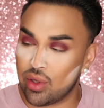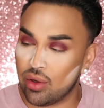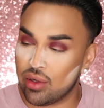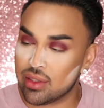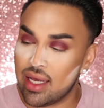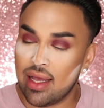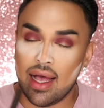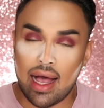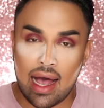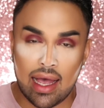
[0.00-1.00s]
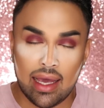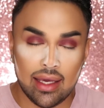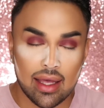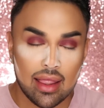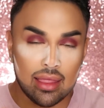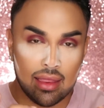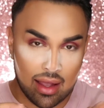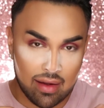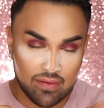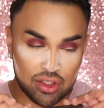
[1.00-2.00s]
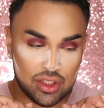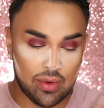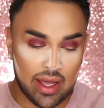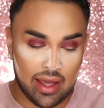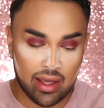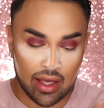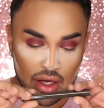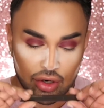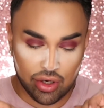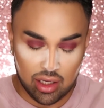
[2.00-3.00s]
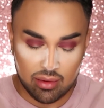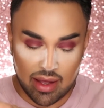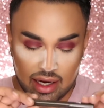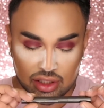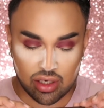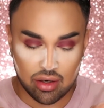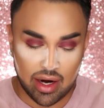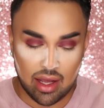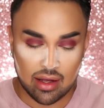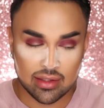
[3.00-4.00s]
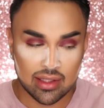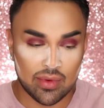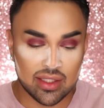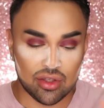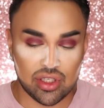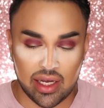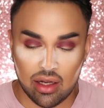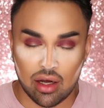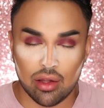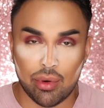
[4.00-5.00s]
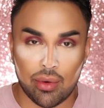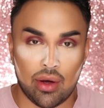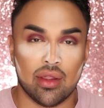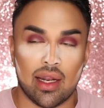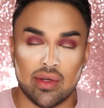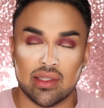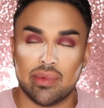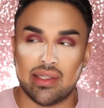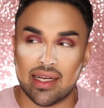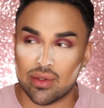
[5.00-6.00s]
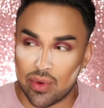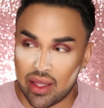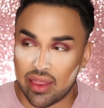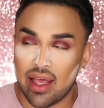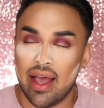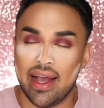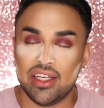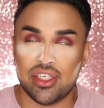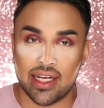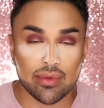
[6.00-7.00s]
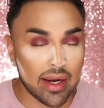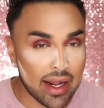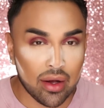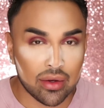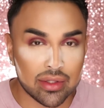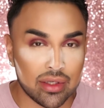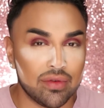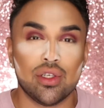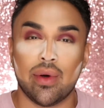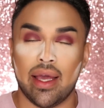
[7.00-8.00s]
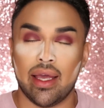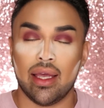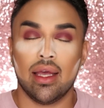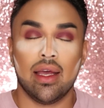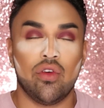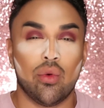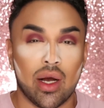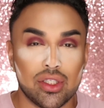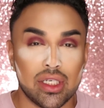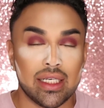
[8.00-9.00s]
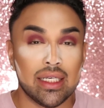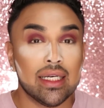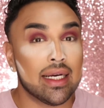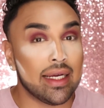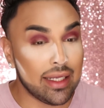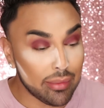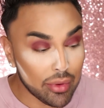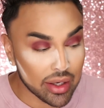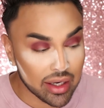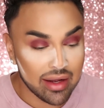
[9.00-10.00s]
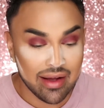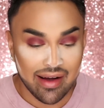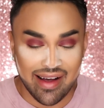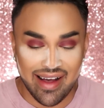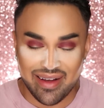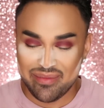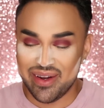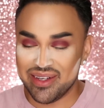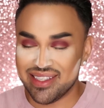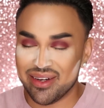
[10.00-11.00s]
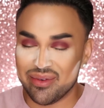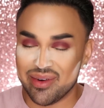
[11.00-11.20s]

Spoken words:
Gold. I love Jouer cream eyeshadow crayons. There was a shade called Baroque that I was obsessed with. I just ran out, so Jouer, if you're watching, I need more. But it was like a